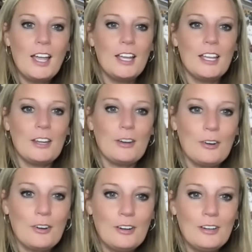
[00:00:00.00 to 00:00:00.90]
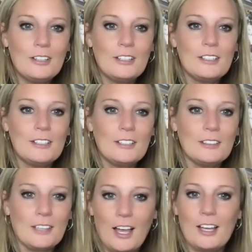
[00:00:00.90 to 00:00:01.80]
Here
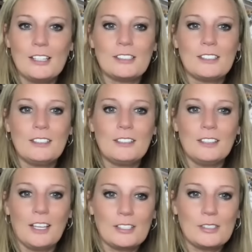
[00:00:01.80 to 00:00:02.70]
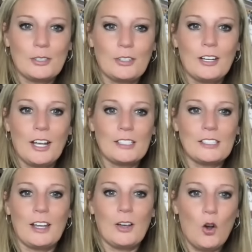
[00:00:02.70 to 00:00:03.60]
lies Lester as
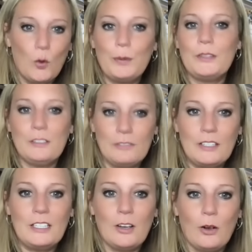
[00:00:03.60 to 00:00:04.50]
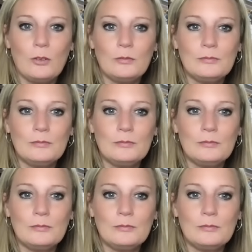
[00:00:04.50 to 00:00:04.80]
I open the video,